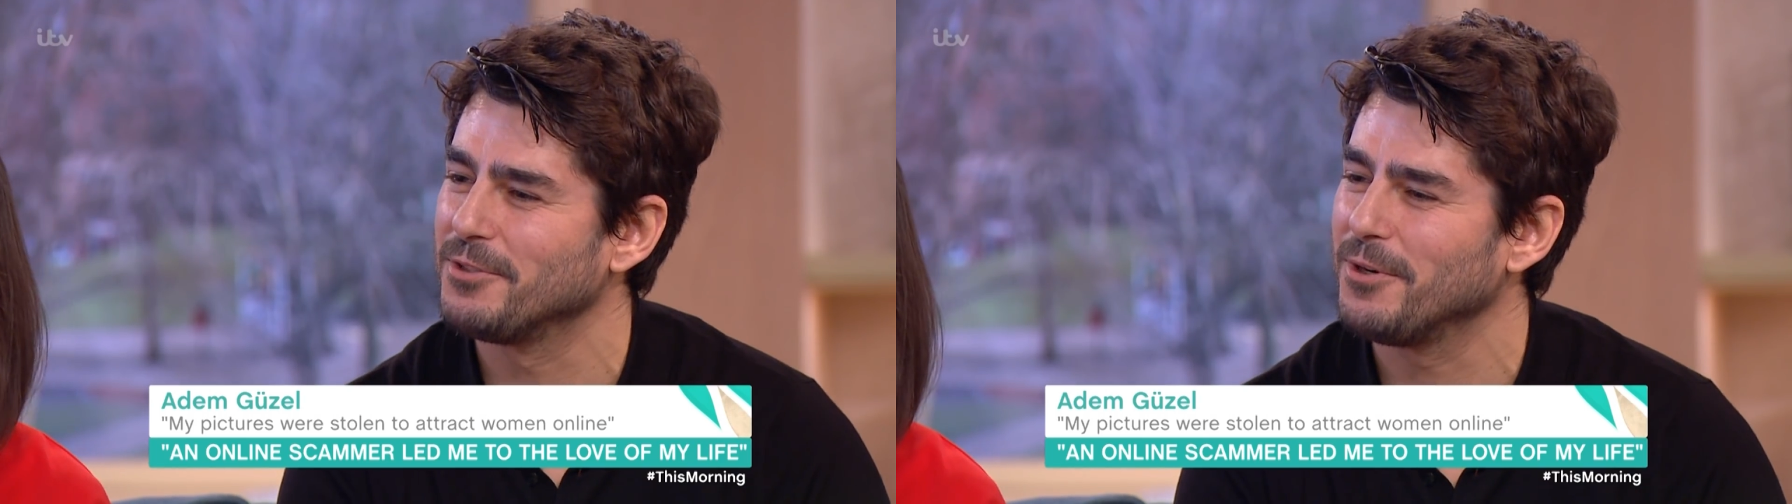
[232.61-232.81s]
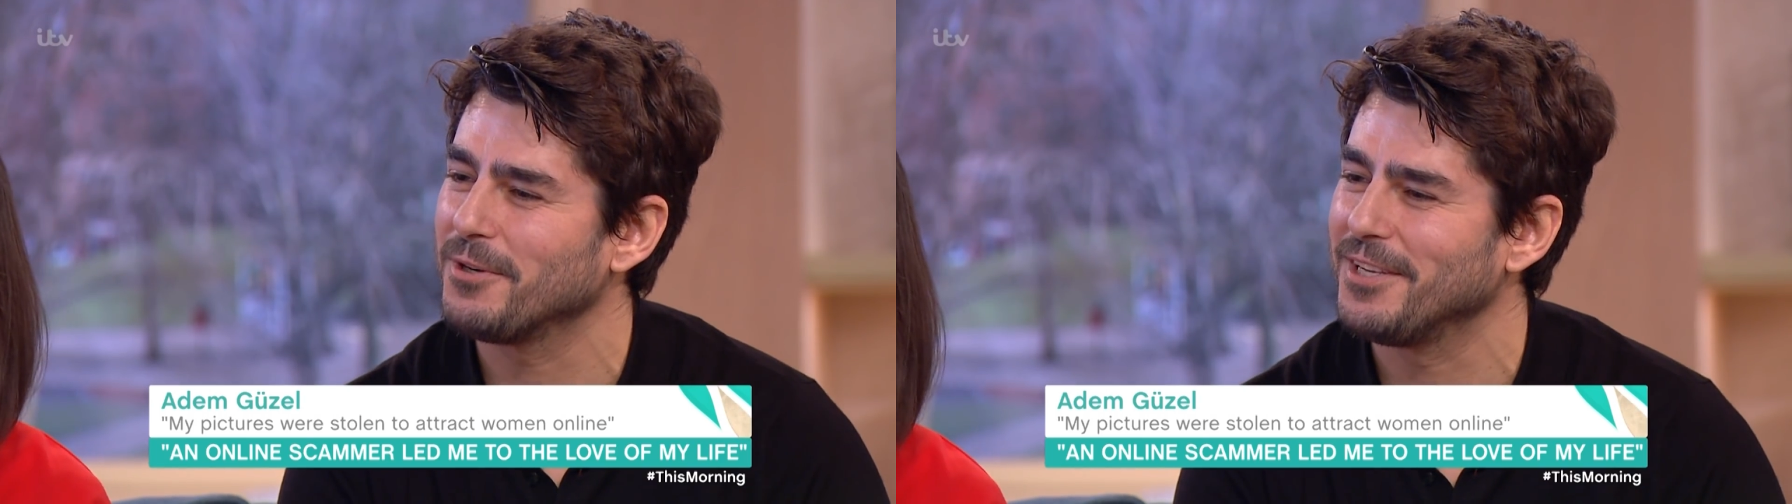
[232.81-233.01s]

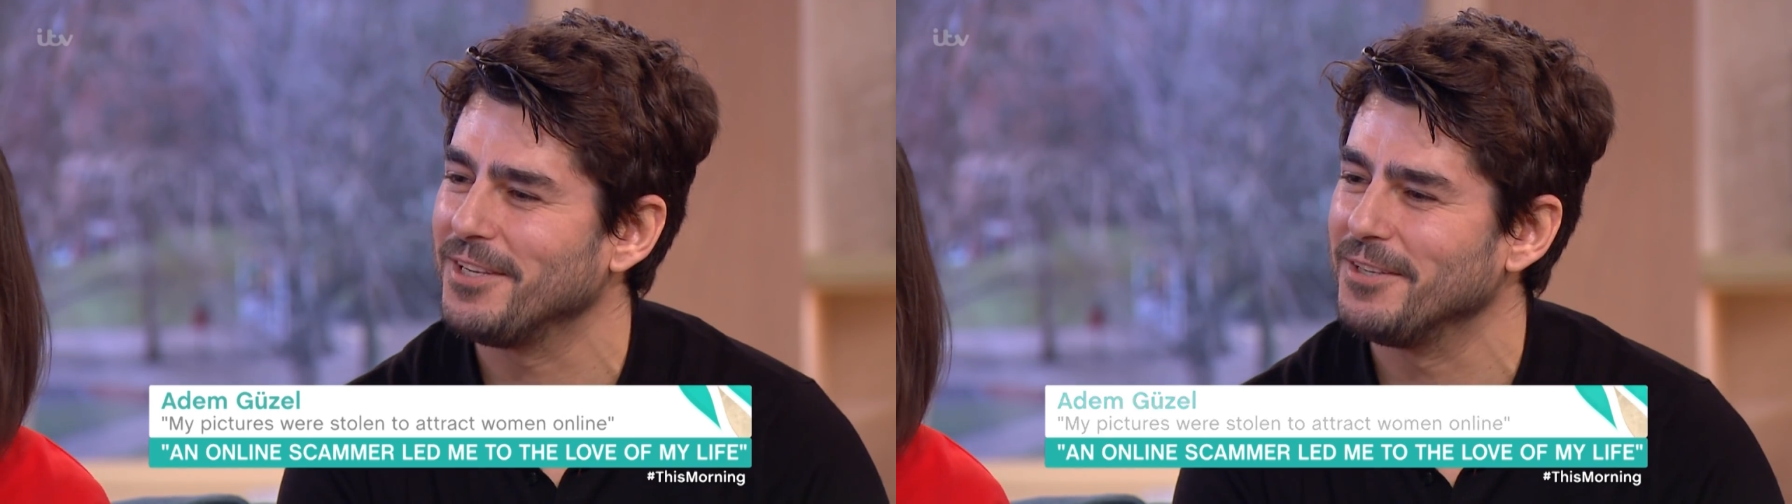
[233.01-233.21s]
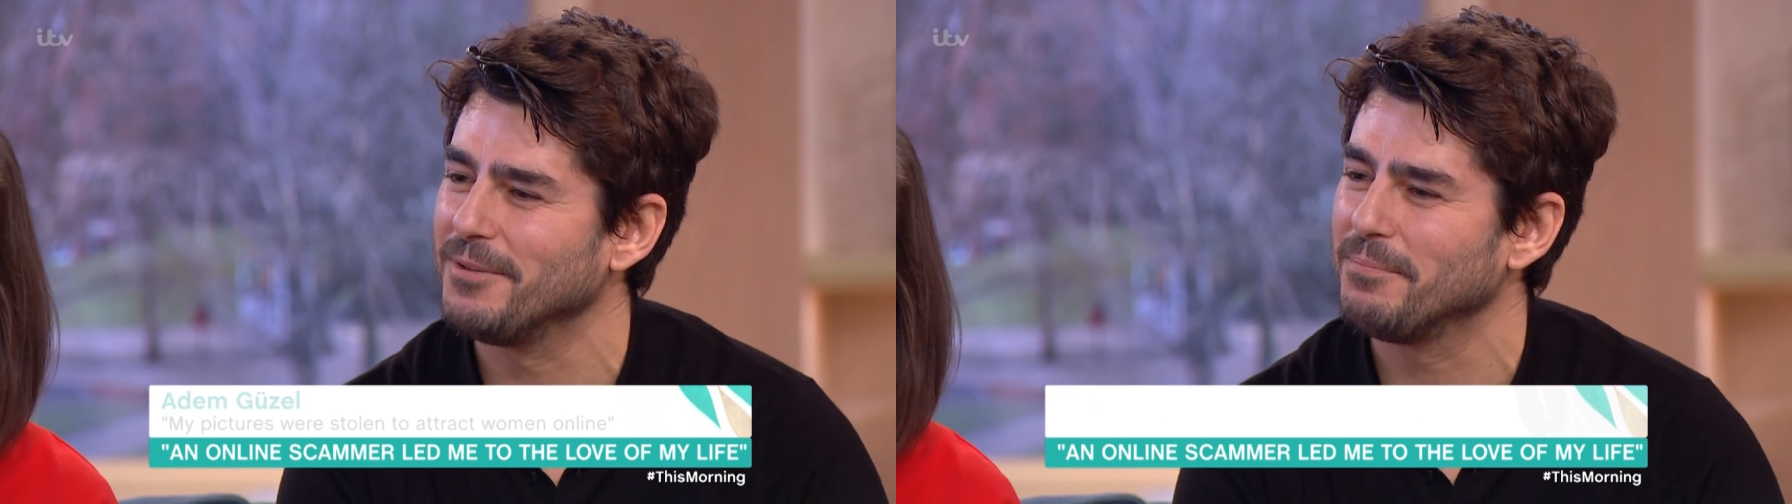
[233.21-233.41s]

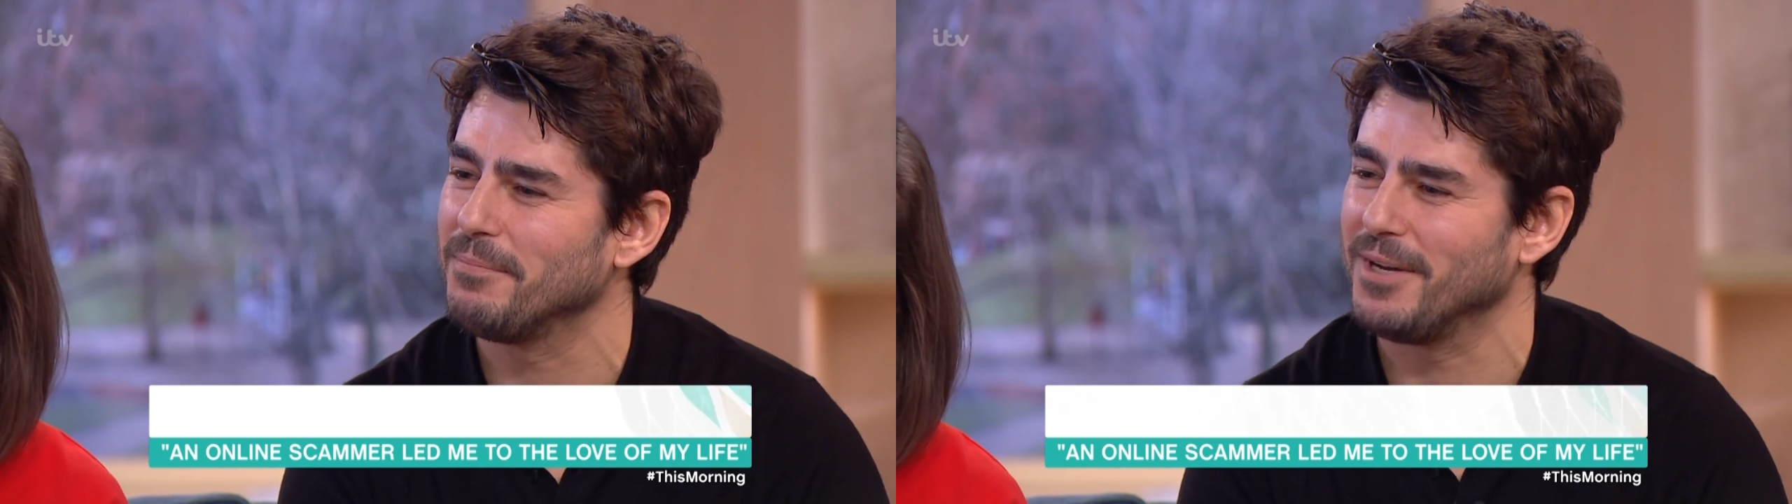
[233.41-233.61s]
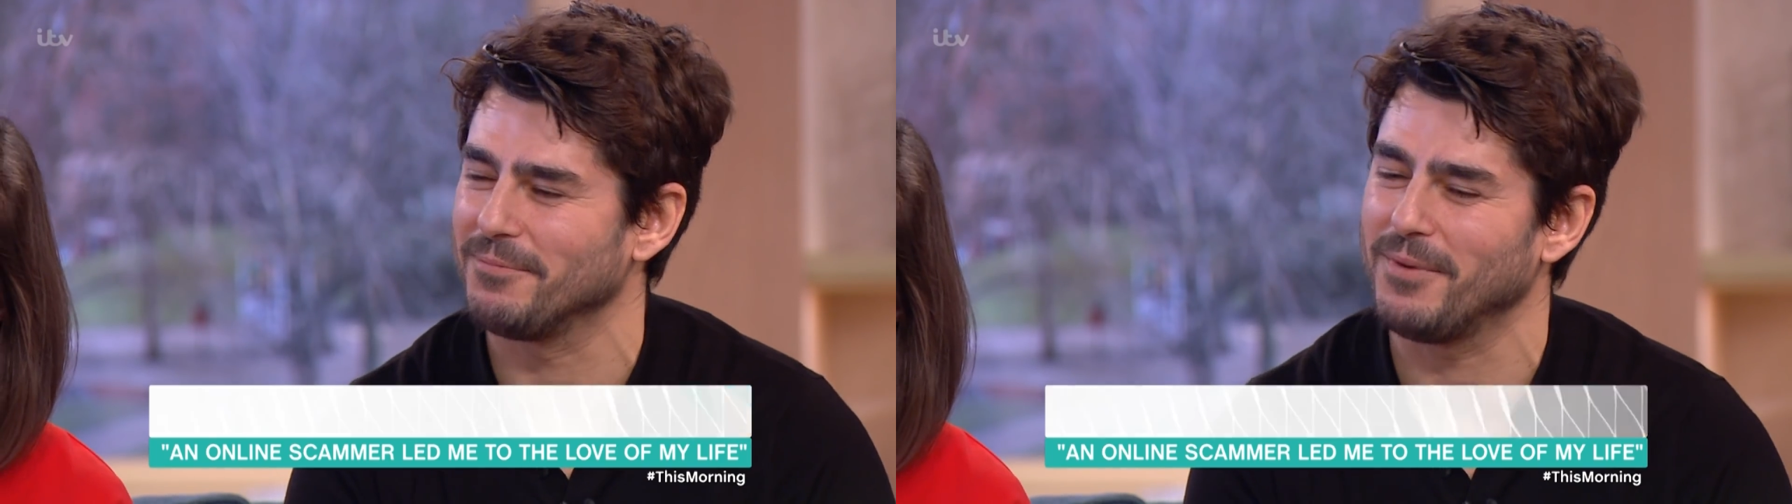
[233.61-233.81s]
Turkey,
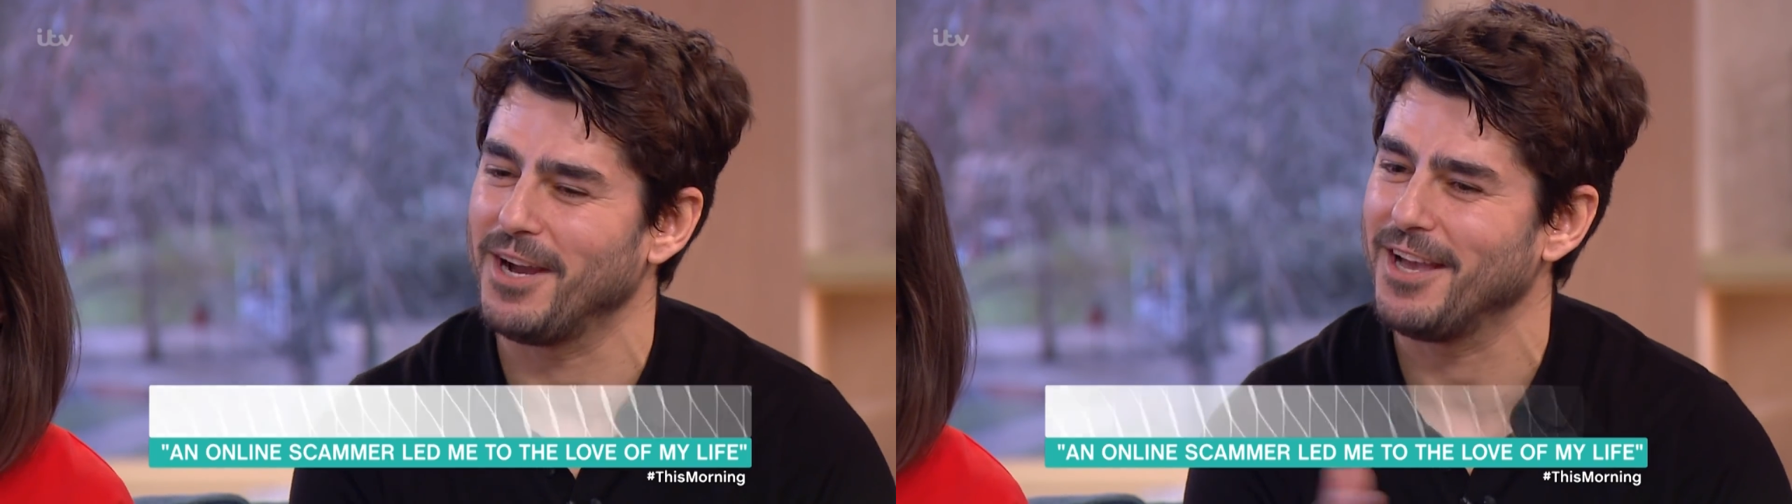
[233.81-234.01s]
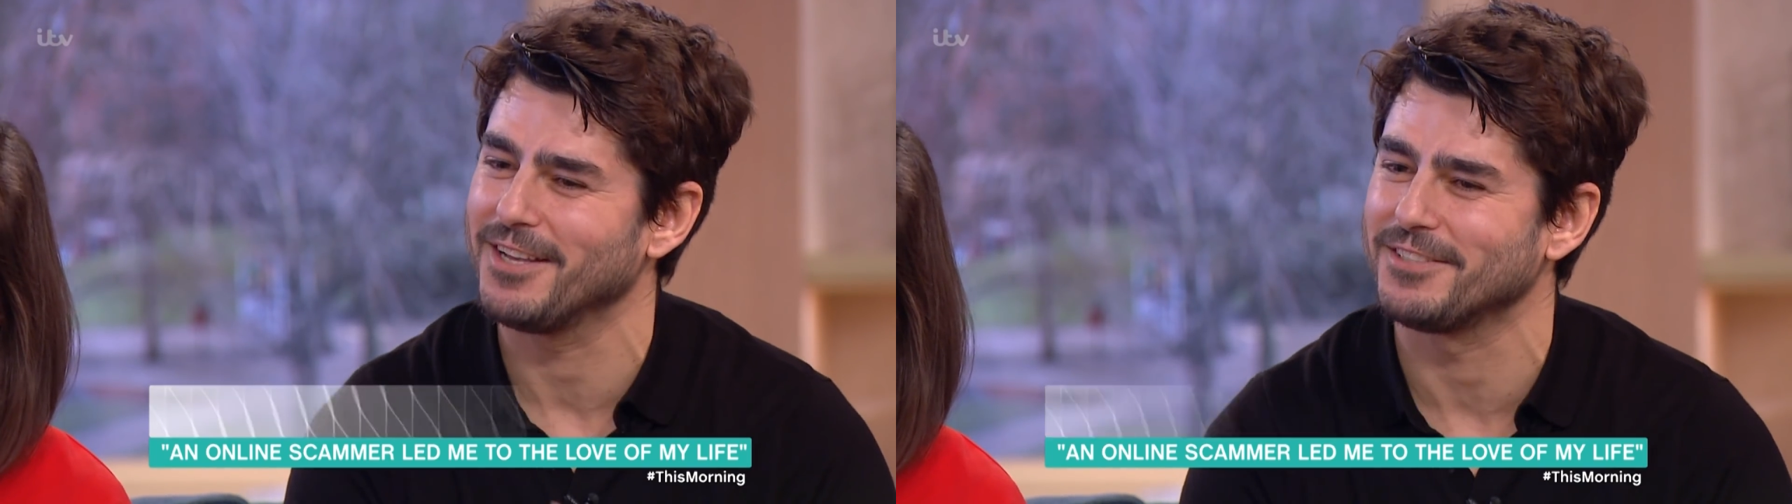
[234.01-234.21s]
but
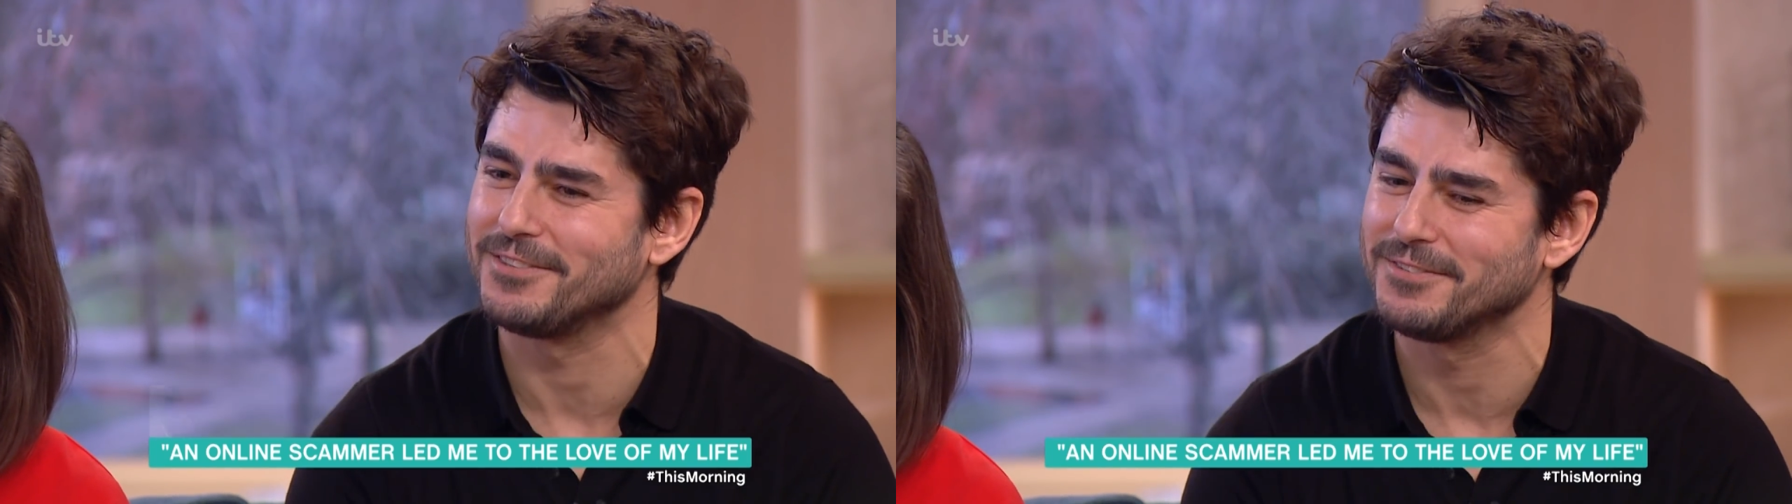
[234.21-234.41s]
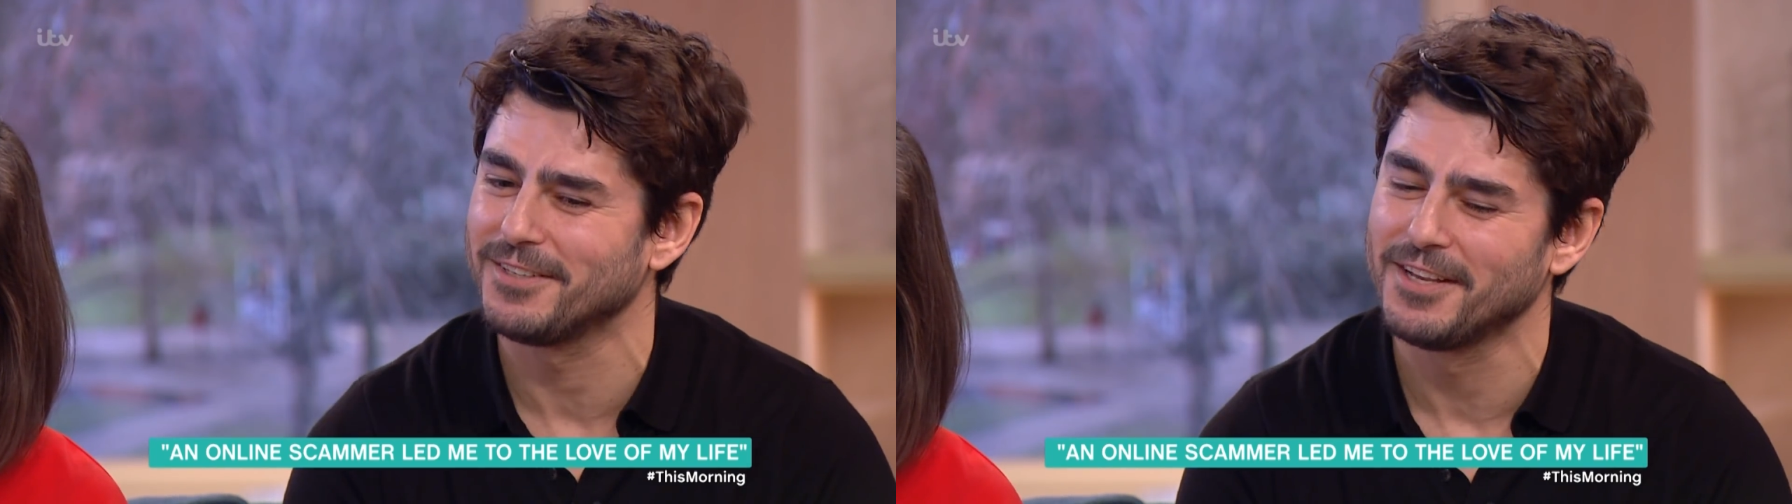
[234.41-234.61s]
my
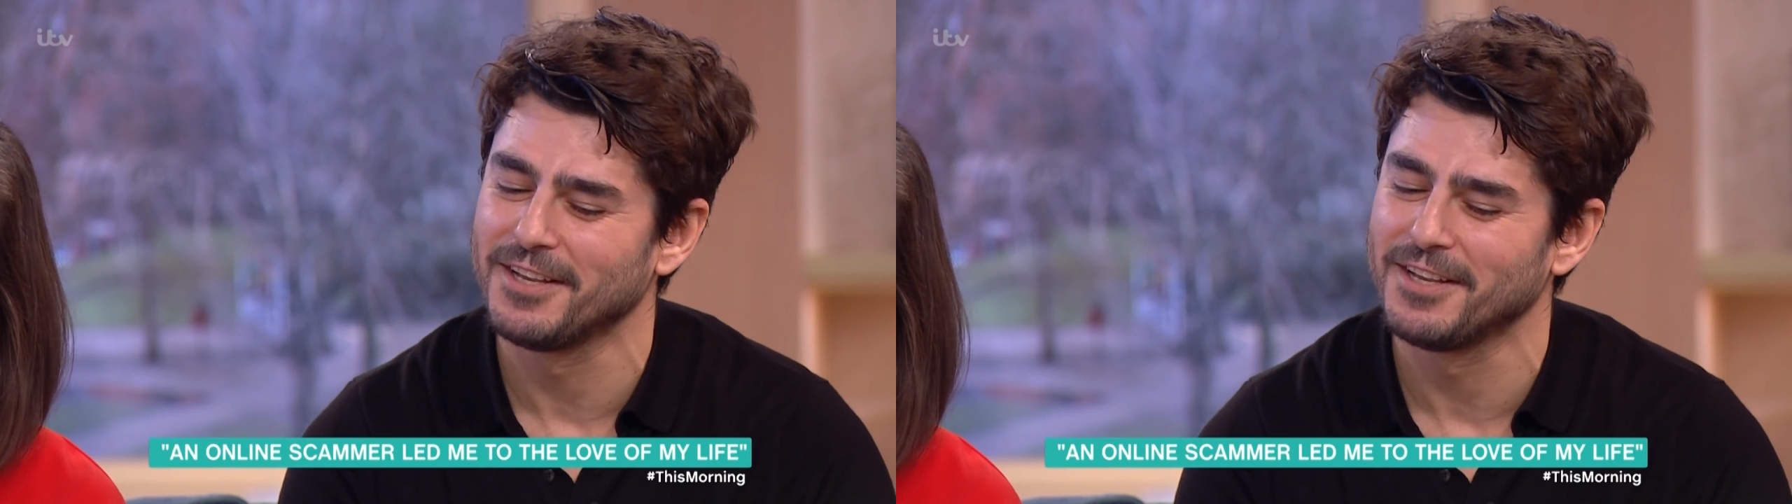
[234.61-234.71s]
agent